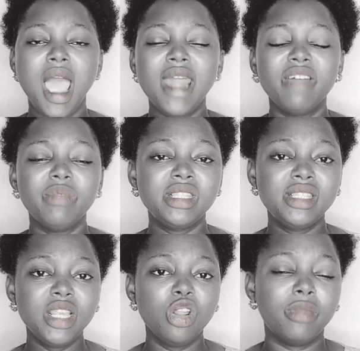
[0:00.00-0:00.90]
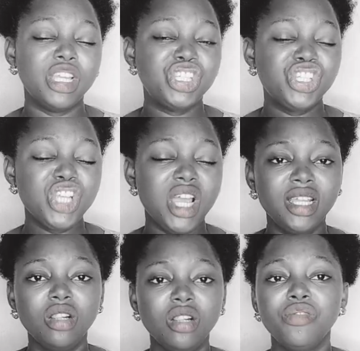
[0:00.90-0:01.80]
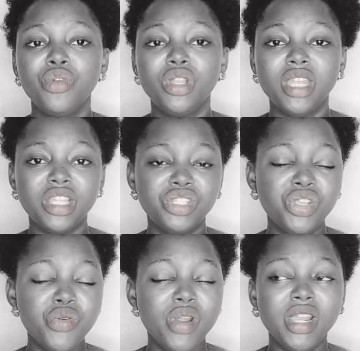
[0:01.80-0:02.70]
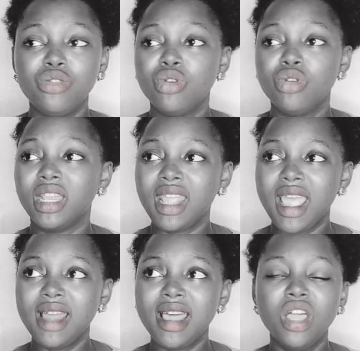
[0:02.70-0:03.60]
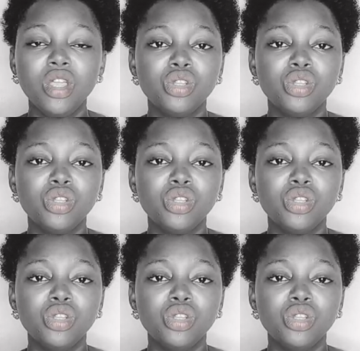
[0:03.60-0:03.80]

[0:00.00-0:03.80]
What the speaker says: And I've been seeing on my channel, if you're a Nigerian and you're in Ghana,